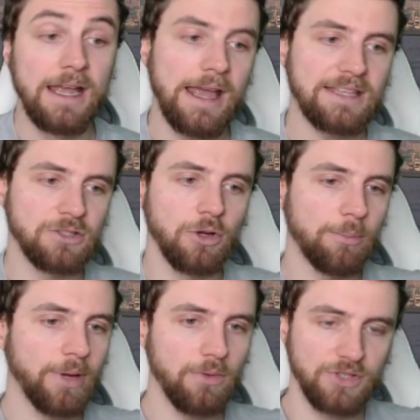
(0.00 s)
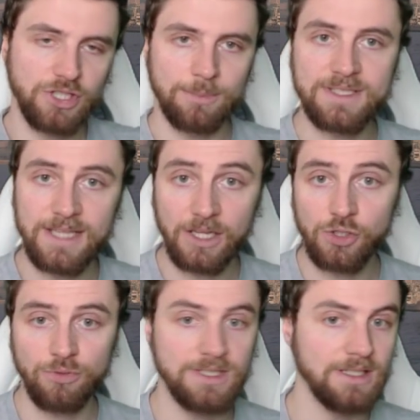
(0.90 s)
it's not about the ship's
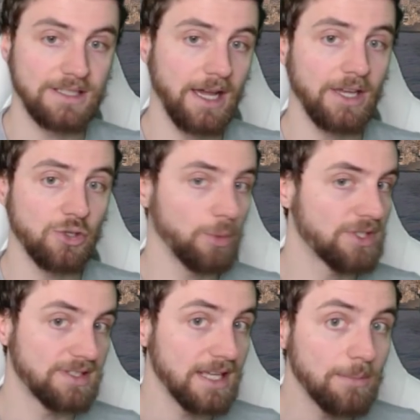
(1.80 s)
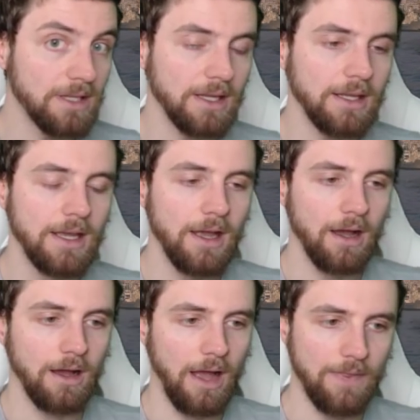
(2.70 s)
secondaries and its hydro, which is gimmicky,
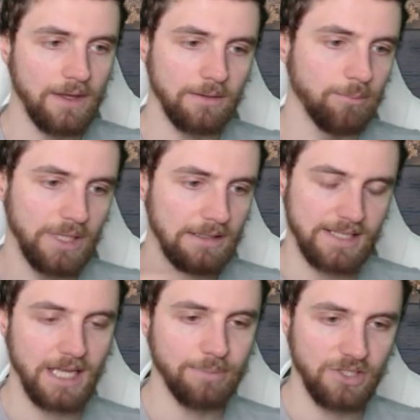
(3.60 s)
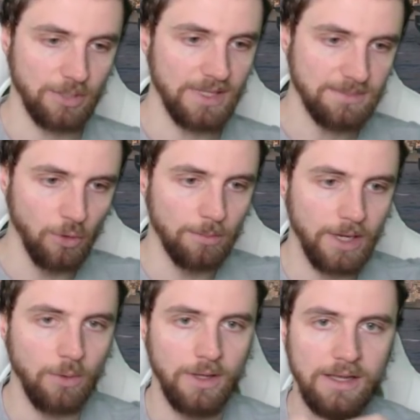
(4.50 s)
and then being attacked by a ship. It's more
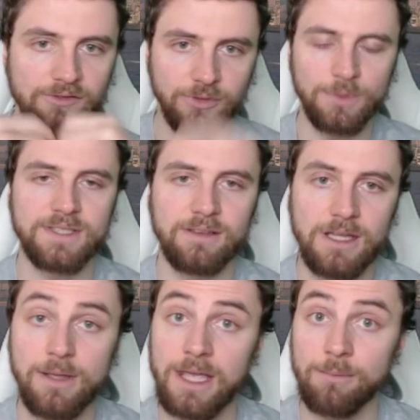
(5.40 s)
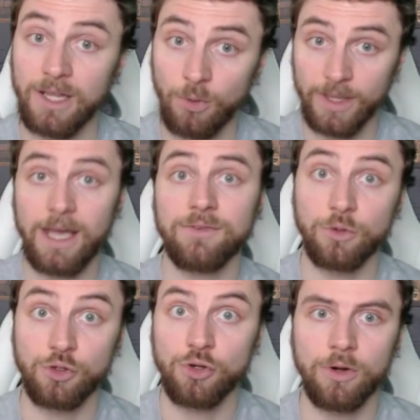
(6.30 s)
about influencing the game by going after
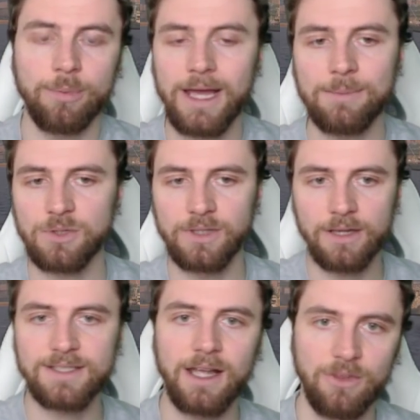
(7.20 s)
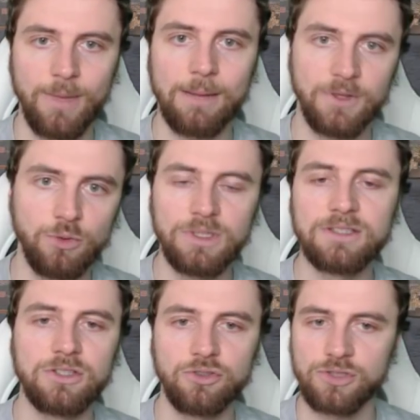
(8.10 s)
a destroyer, perhaps on the other side of the map, that you need
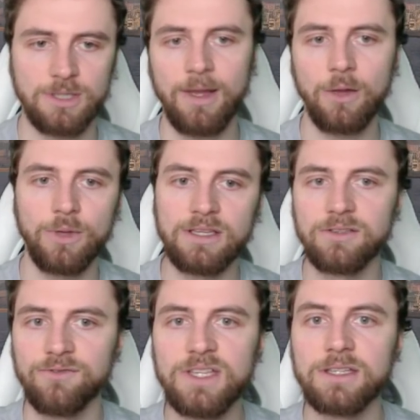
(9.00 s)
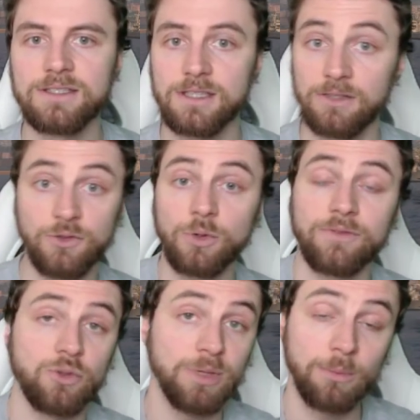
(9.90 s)
to somehow inconvenience. And if you don't have
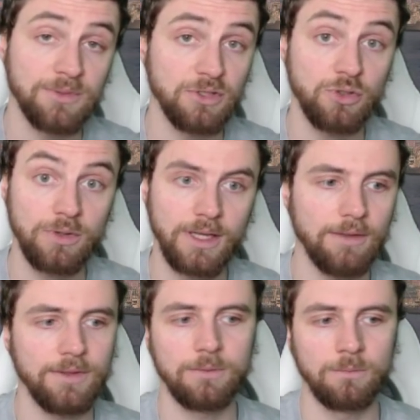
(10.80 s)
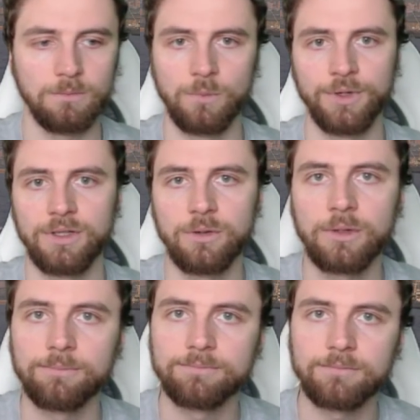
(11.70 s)
the torpedo bombers to do that, then what are you doing?
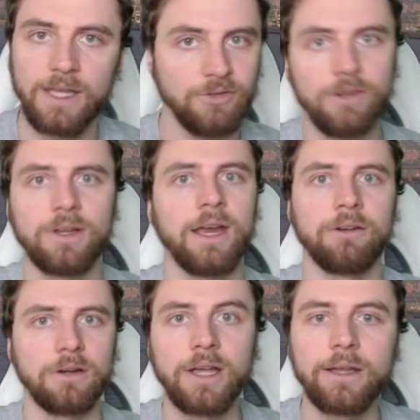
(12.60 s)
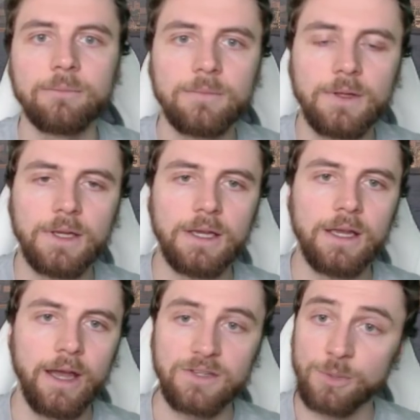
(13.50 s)
Every other carrier can.
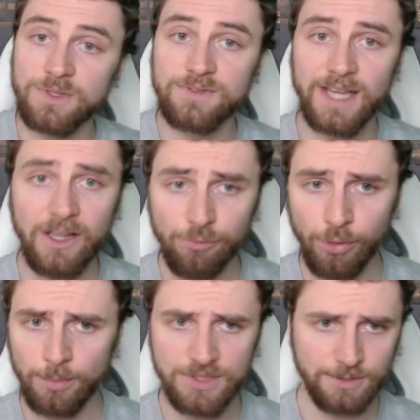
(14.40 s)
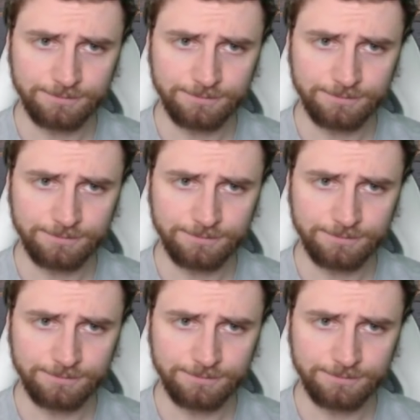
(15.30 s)
In terms of dive bombers,